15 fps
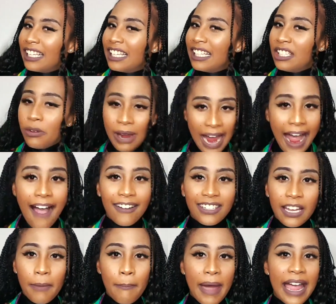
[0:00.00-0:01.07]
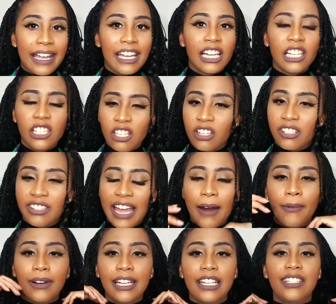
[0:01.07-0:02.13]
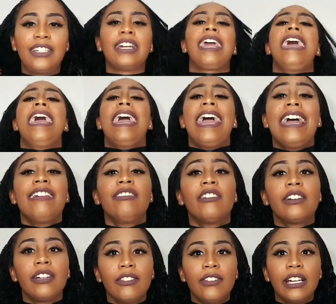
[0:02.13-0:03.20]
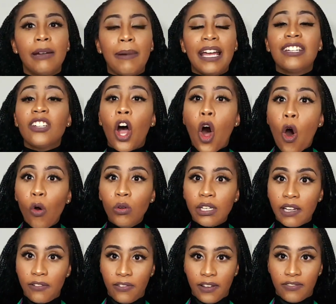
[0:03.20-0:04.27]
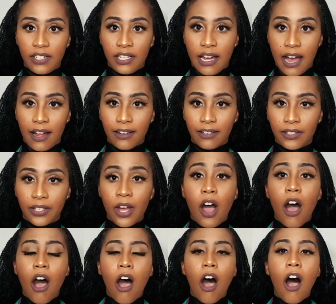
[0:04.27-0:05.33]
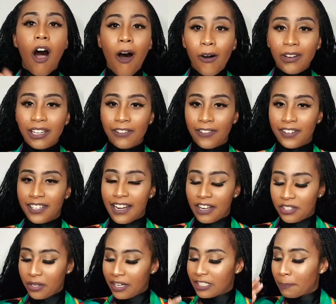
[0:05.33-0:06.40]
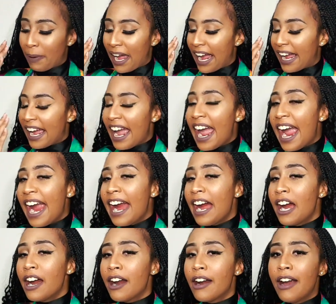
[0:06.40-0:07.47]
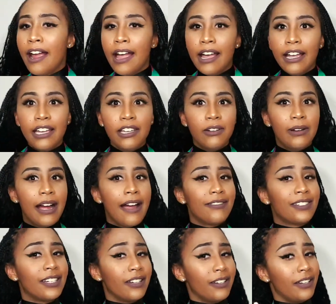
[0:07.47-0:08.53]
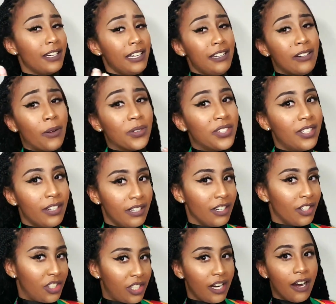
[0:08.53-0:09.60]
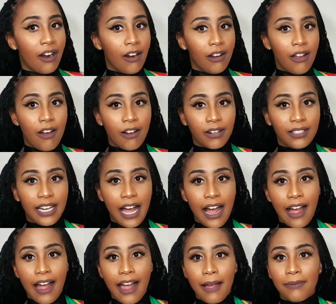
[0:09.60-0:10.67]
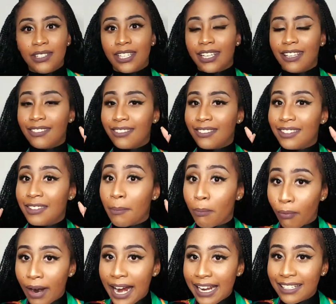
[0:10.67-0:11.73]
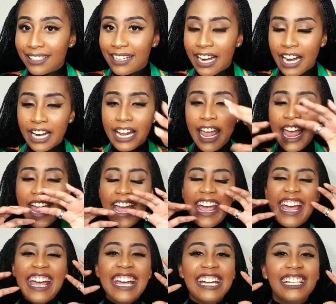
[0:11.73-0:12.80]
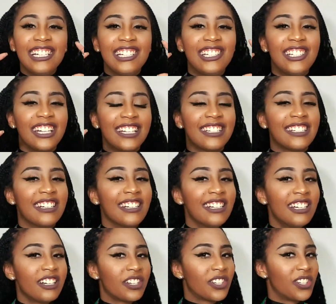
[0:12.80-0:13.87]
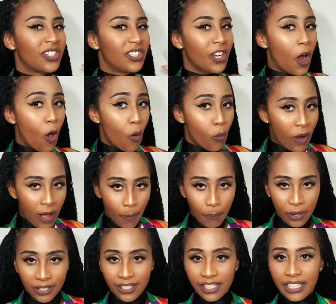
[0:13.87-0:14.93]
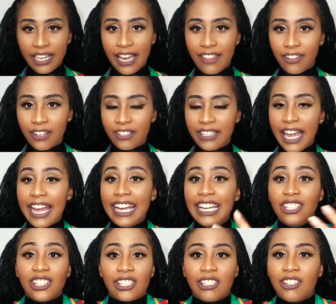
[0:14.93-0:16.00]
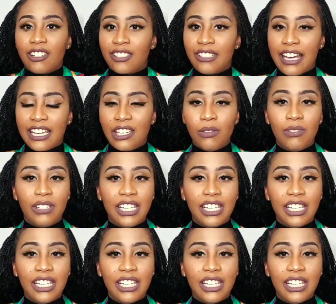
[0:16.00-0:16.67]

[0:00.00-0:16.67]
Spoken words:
you have to make it look that realistic. And the good thing about it, it's only $50. Only $50. You don't have to pay hair. You don't have to, you know, sit in a chair a long time to get the braids done. It just looks so well put together that it just looks like you